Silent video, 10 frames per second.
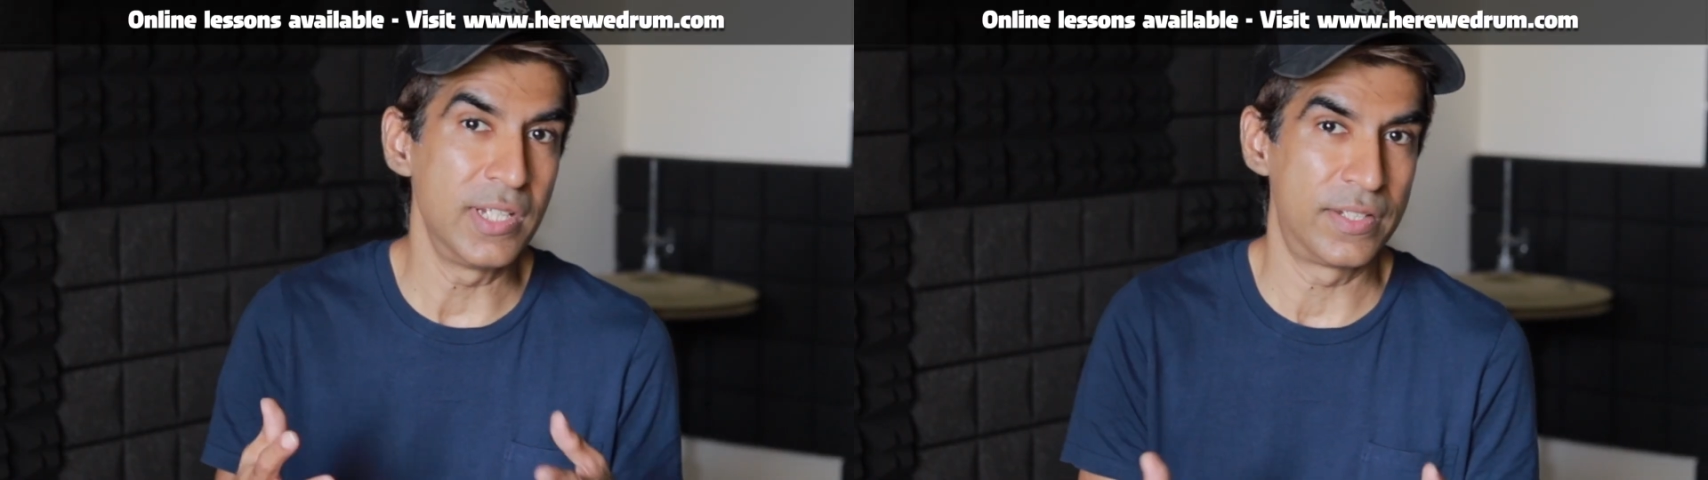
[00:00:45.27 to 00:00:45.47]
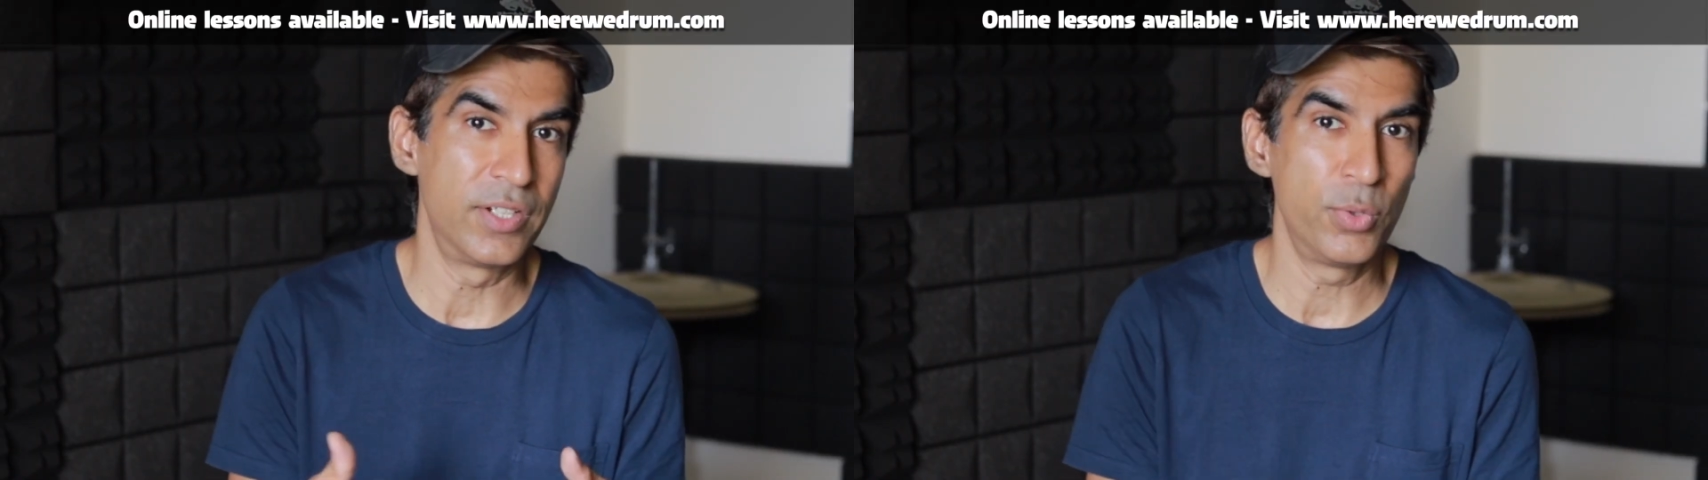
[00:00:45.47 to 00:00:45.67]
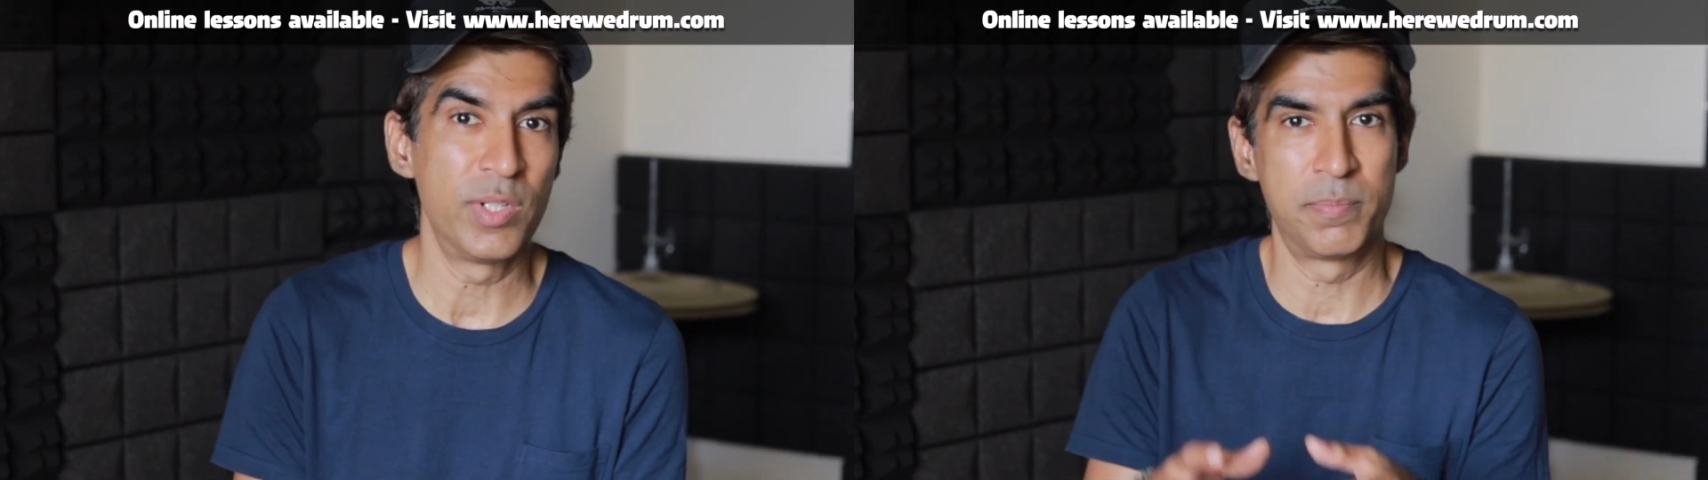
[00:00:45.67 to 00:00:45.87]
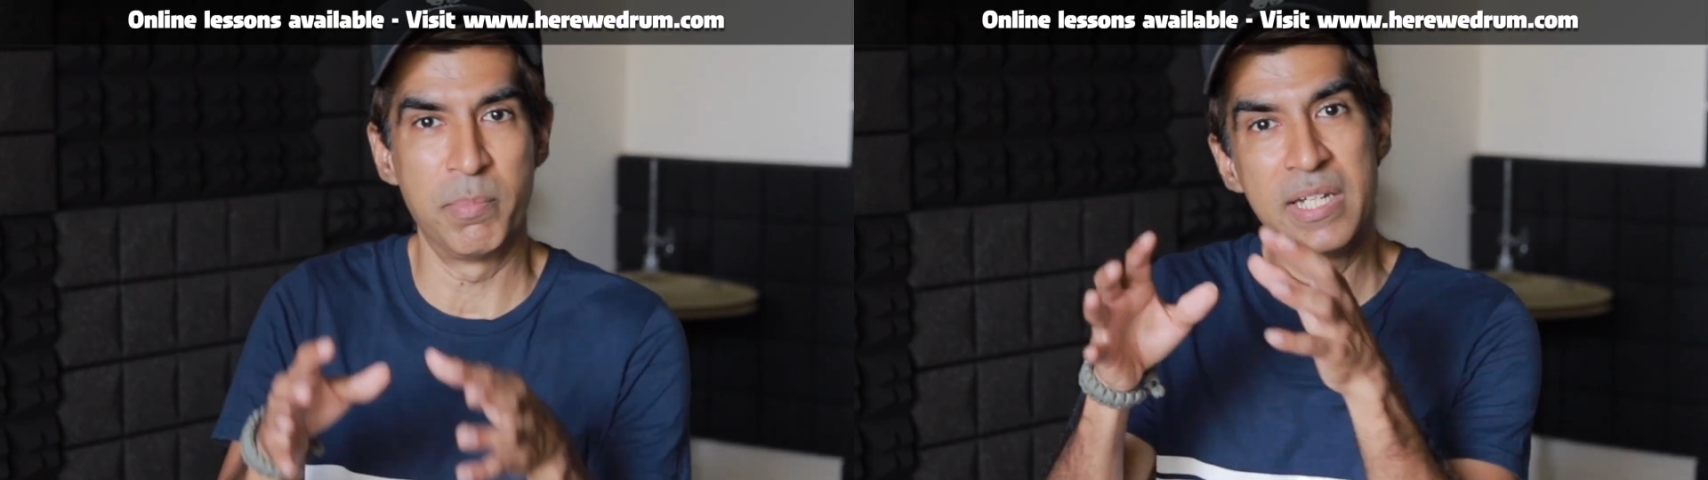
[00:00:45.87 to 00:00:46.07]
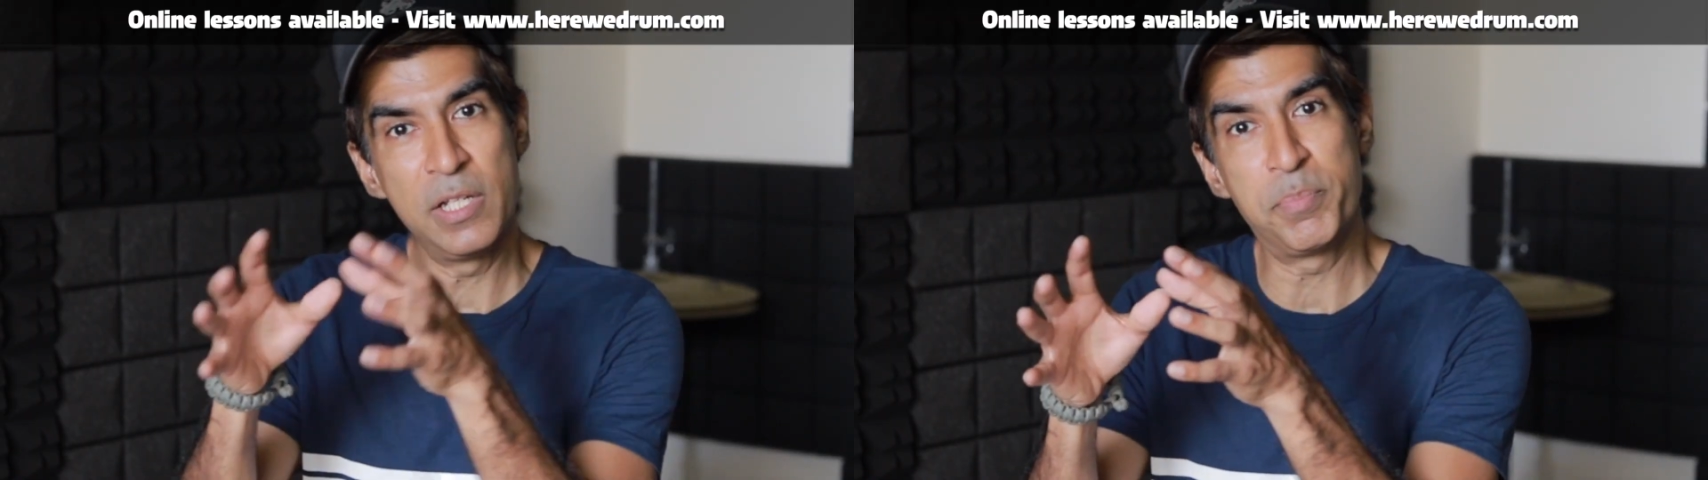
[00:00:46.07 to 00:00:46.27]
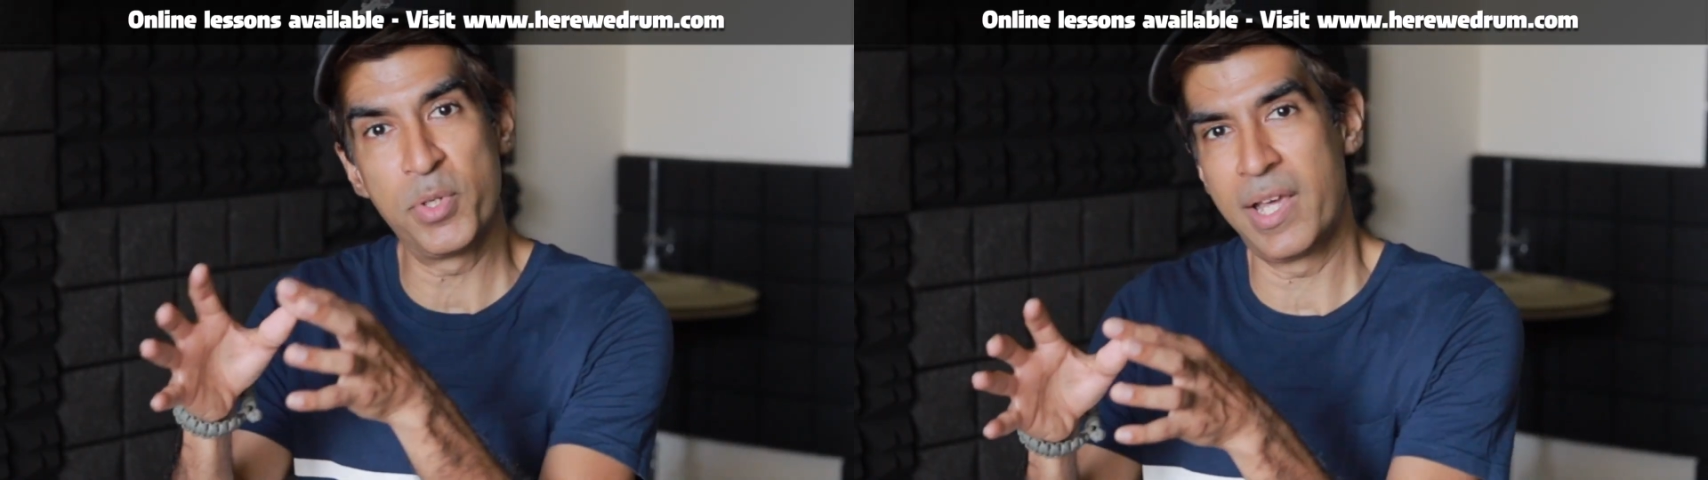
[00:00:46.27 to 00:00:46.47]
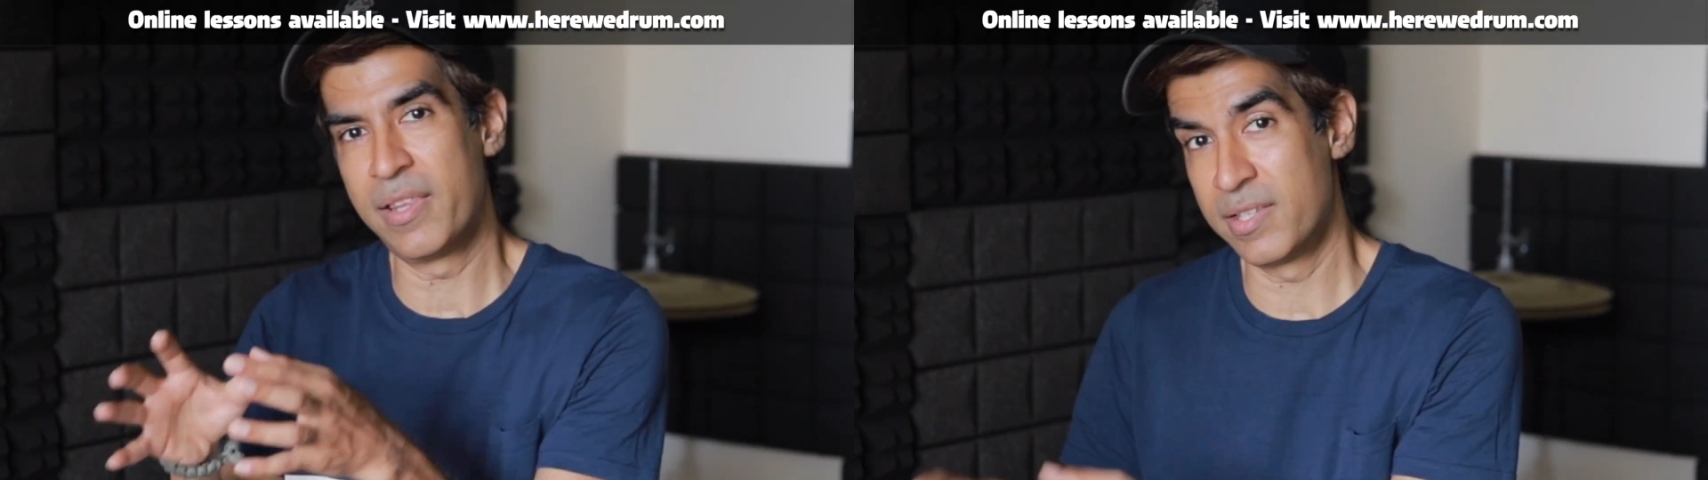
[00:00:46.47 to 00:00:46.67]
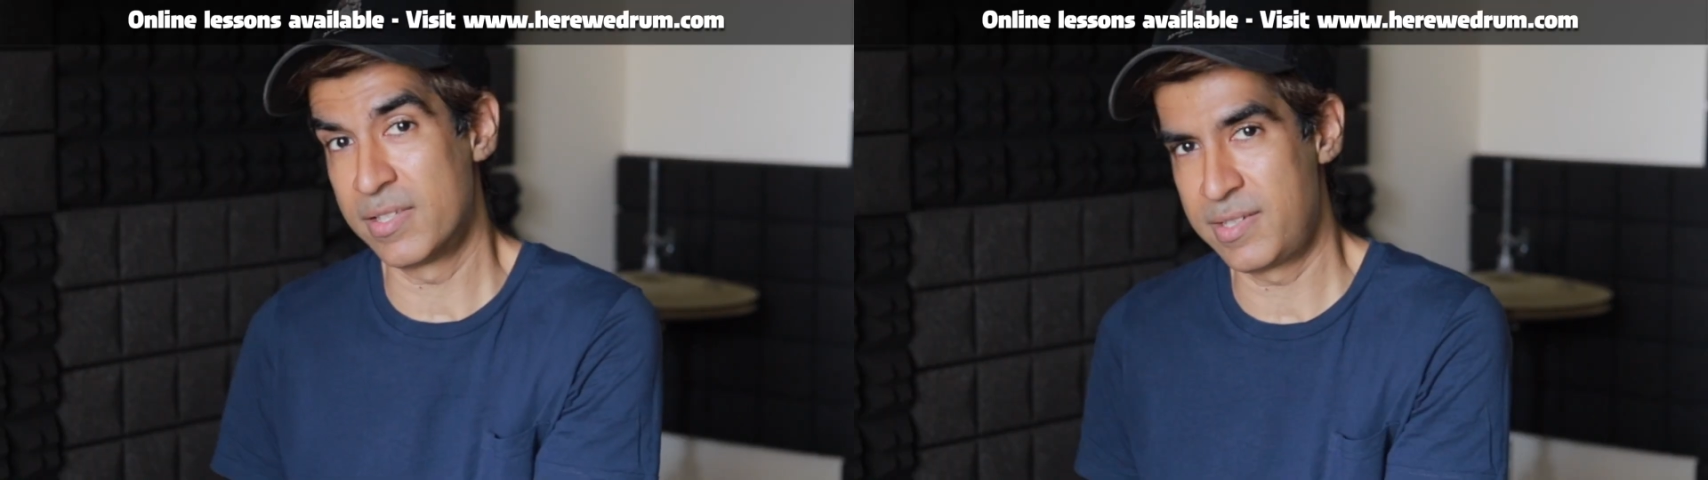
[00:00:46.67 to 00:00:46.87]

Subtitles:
need to do is manipulate this